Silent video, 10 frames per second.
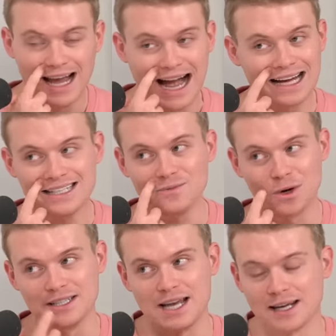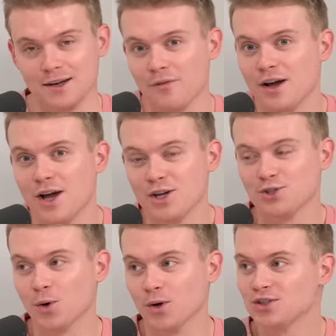I didn't want to take it off.
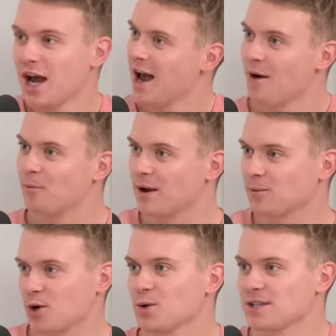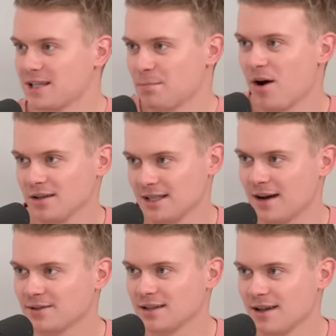George, we got to this party
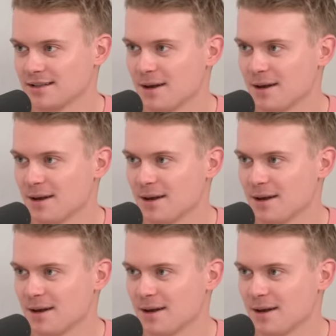after the last